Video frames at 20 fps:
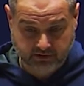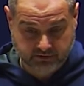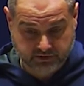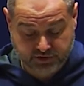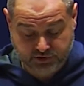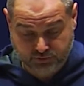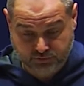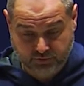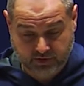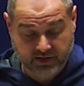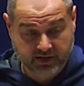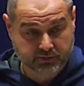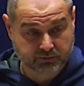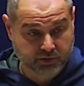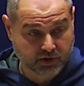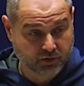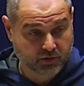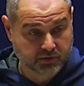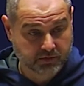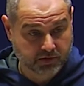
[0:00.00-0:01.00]
just really
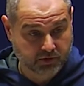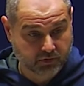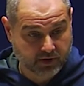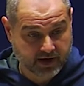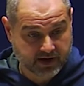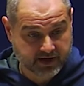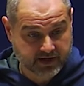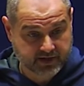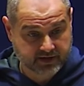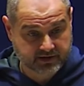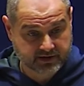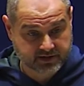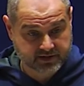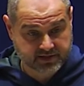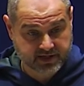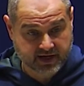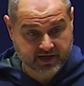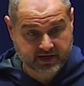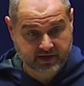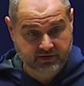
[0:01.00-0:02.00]
blew them away in the
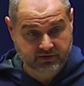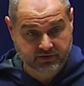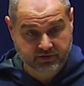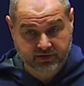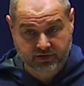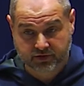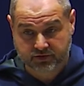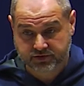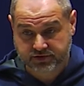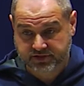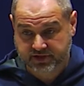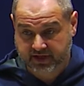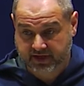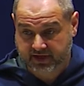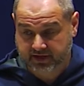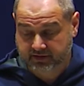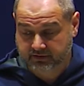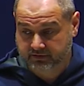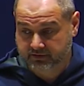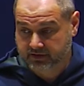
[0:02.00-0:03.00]
second and third
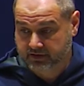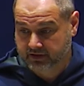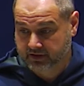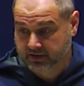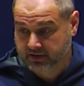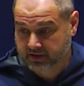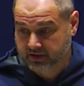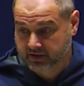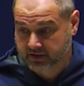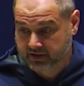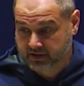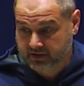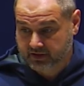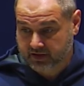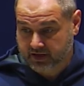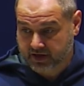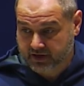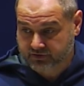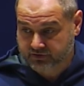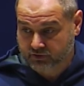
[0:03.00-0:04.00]
set.
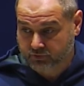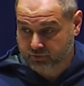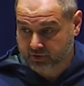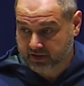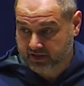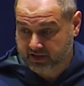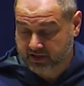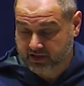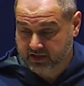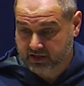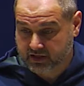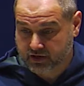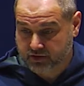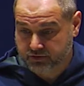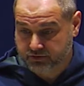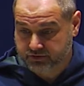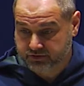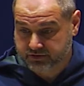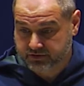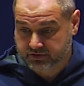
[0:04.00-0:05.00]
Lost a really
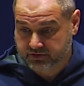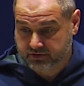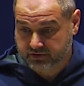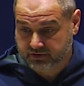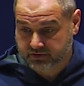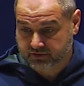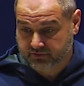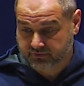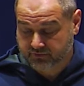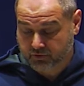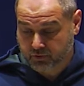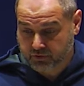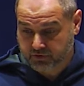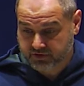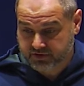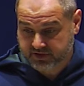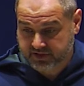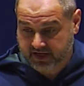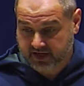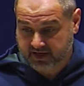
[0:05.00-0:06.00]
close
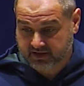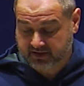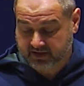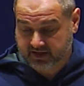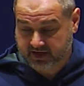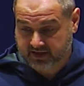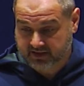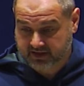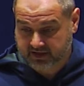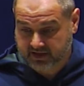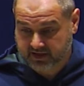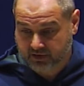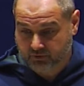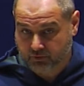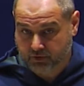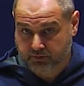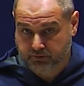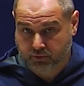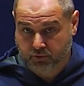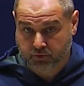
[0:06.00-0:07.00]
fourth set that I think at
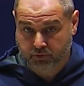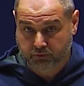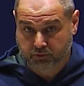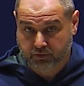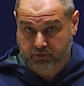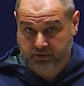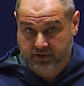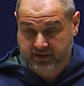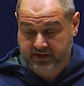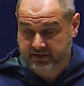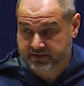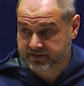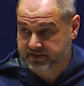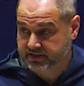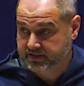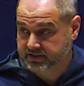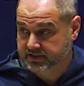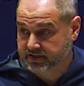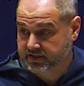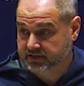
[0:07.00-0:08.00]
one point we were leading
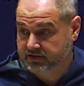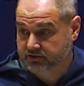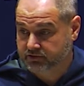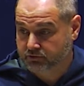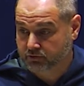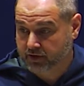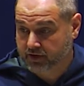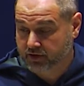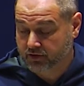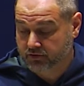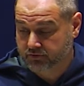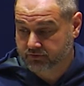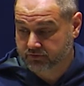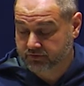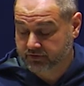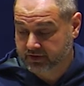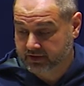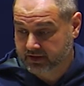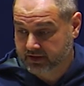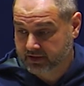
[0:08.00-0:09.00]
sixteen to twelve.
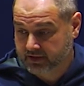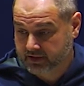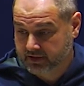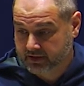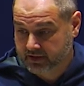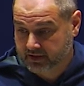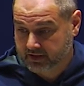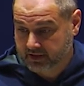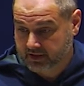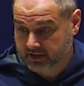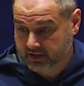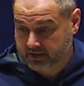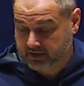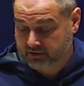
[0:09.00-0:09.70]
Uh,